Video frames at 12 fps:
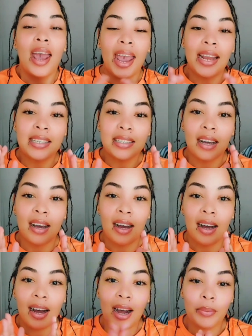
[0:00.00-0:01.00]
and
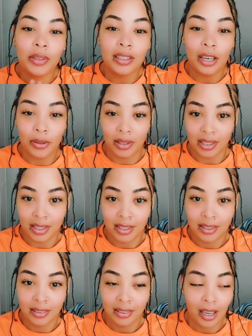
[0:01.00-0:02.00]
I'm gonna tell you
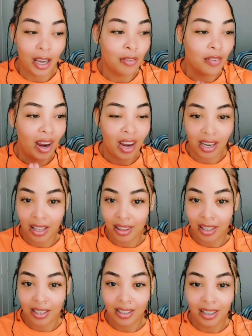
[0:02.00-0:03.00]
this: if
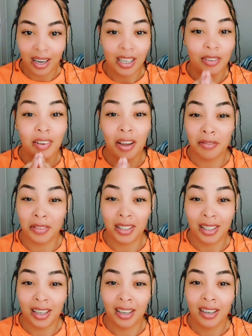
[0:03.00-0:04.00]
anything and if
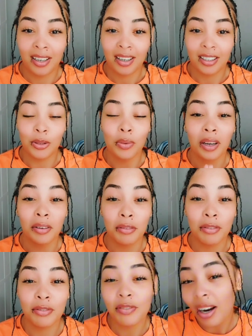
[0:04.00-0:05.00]
everything, you can
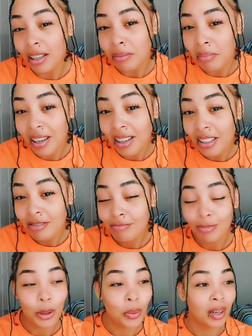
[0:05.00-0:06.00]
fight me,
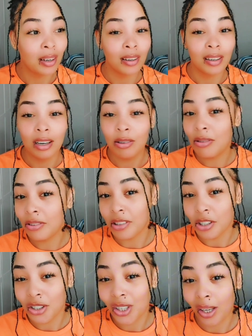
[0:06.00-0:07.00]
you can go off
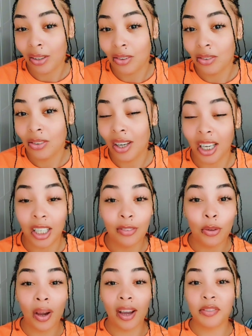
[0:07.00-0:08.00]
this channel, and
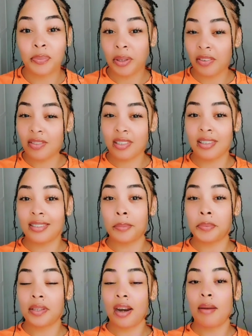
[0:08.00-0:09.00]
if you have previously
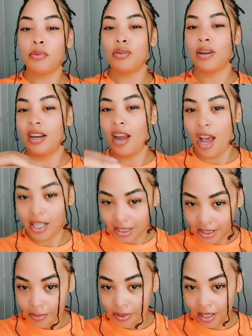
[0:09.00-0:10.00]
subscribed, you can
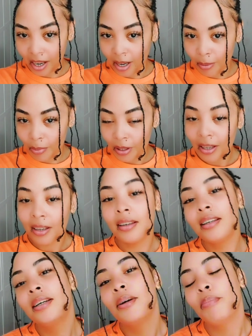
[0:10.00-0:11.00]
unsubscribe,
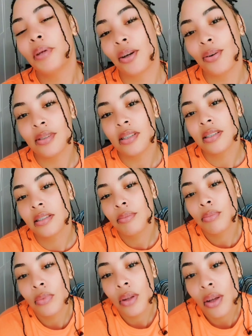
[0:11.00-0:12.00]
because
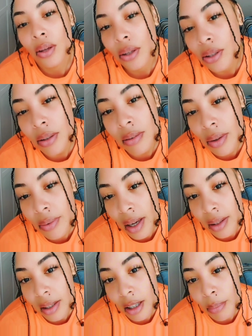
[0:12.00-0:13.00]
you know
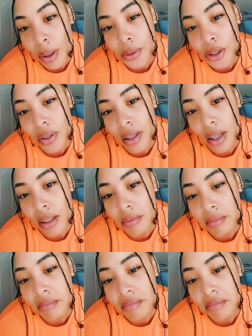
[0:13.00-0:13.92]
nothing about your hair.